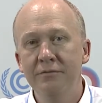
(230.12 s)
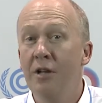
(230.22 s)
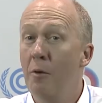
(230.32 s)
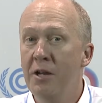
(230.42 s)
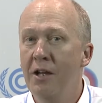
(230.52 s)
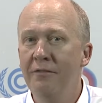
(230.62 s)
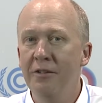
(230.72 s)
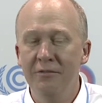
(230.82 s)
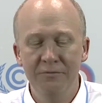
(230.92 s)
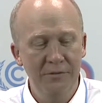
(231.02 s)
I'll be ahead of
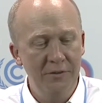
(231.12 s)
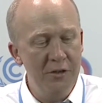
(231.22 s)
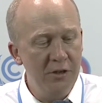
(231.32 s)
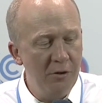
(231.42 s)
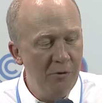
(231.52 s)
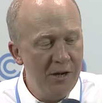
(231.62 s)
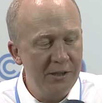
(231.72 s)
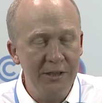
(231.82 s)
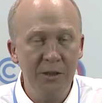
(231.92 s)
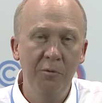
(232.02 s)
you. Then you're going to run
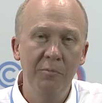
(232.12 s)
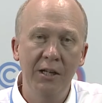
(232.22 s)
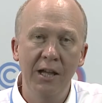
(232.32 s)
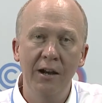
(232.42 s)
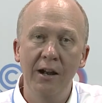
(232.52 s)
and catch up with me again,